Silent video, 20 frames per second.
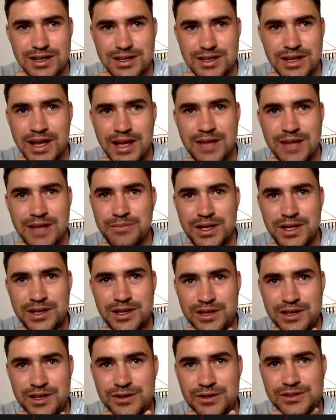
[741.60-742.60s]
it can be
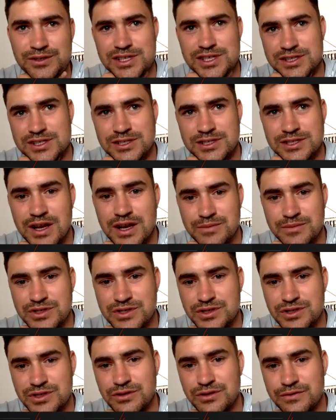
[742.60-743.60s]
used as a
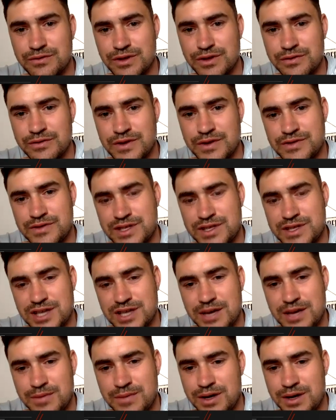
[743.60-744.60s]
development tool for the 15s
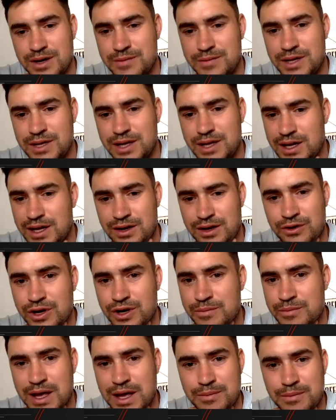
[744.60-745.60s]
game. I mean, it can
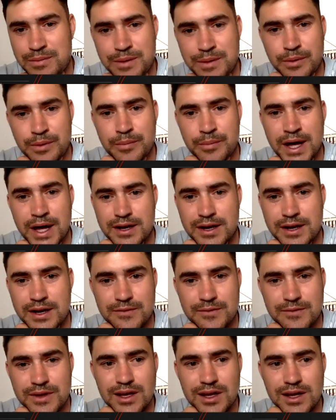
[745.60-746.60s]
only make people better.
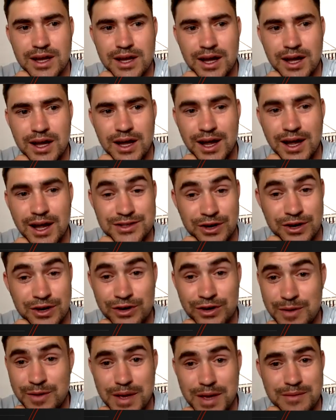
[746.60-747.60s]
It's
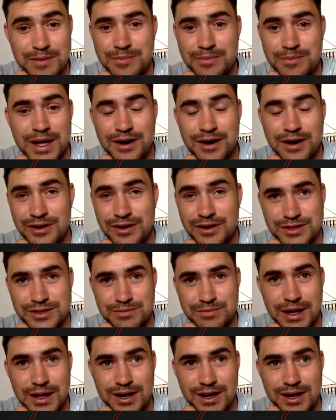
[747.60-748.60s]
only made me better as a
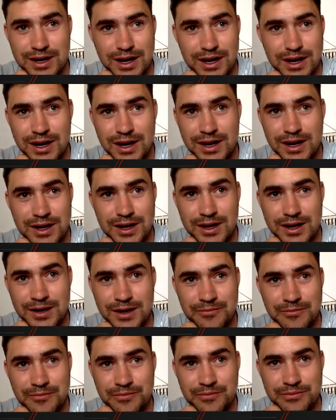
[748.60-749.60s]
player.
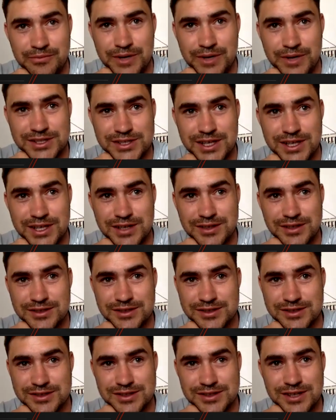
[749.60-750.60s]
My
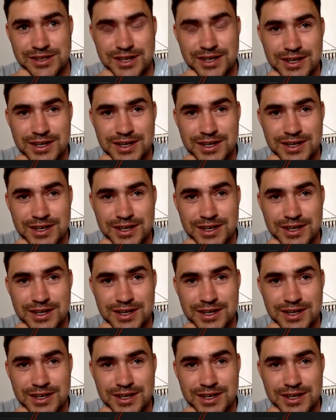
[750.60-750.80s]
skills,